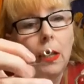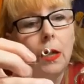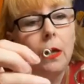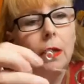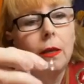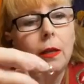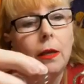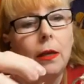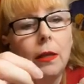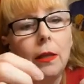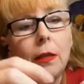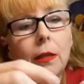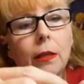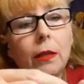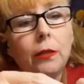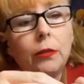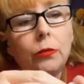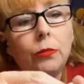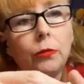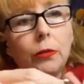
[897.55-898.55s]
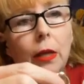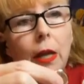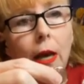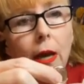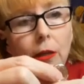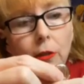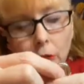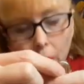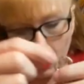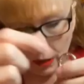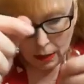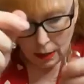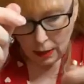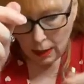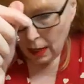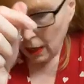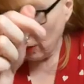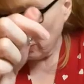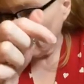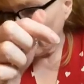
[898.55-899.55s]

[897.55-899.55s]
and then this would actually attach